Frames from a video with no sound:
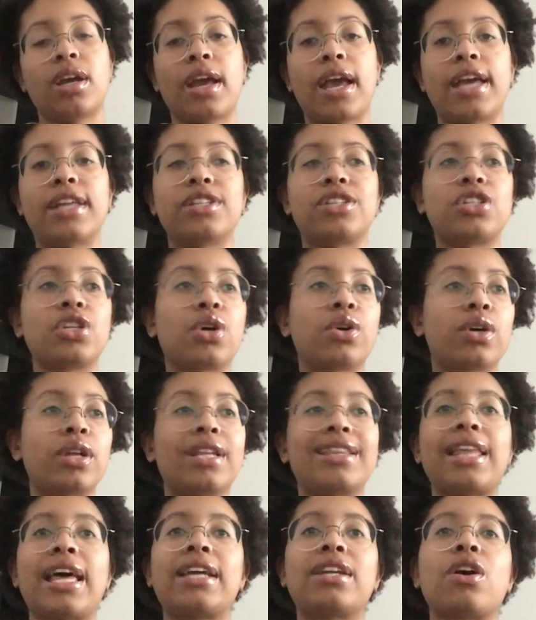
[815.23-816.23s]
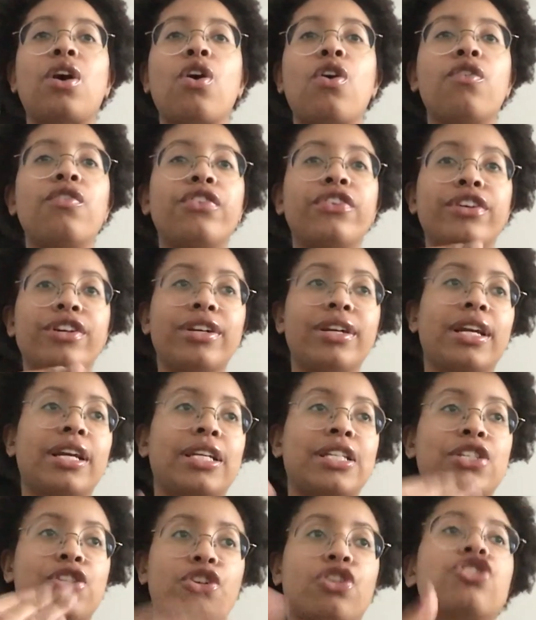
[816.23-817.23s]
And so that
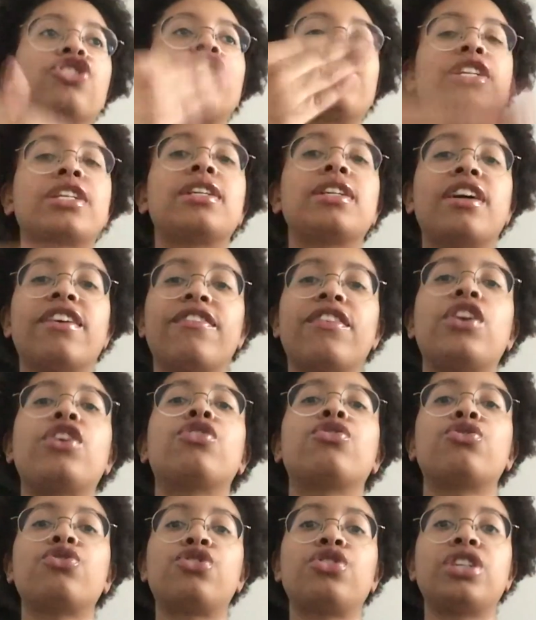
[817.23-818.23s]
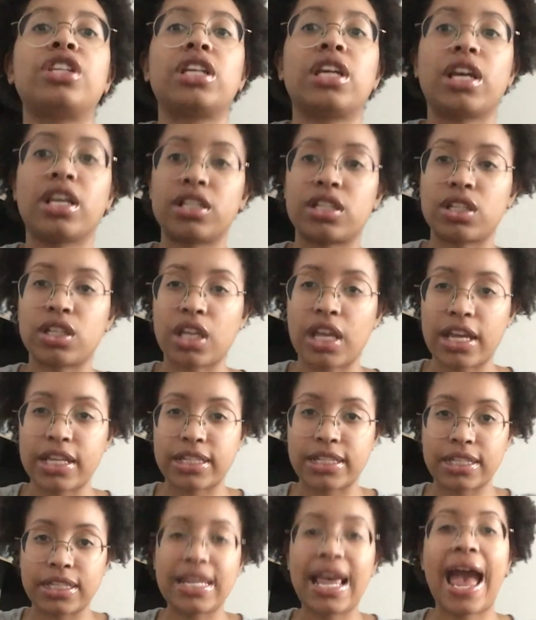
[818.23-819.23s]
overexertion of energy
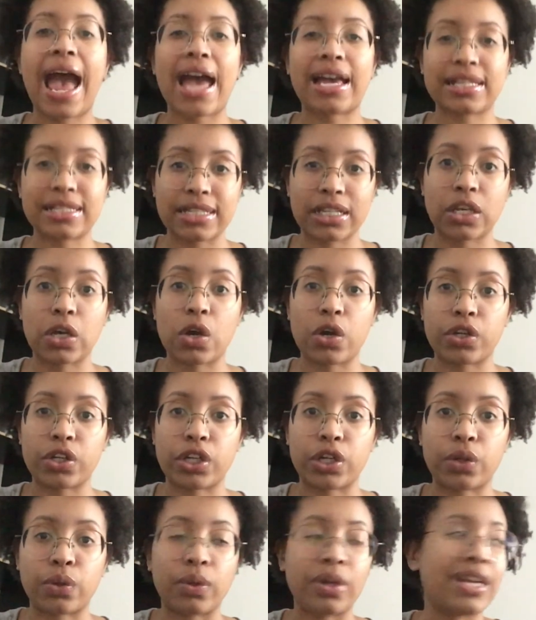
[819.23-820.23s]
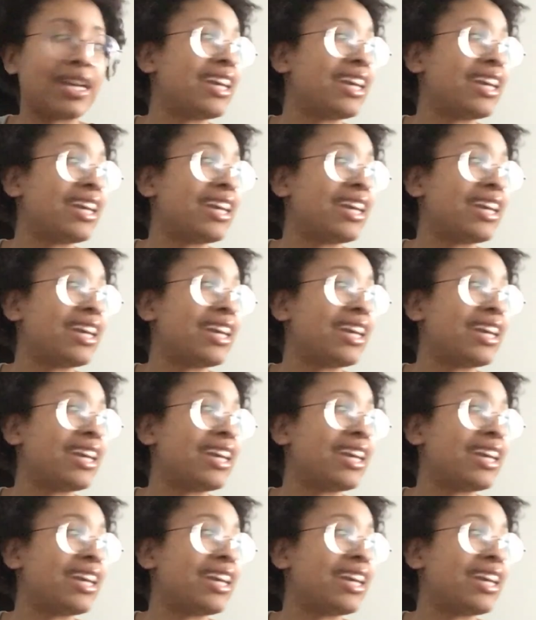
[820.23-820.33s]
is taxing on you.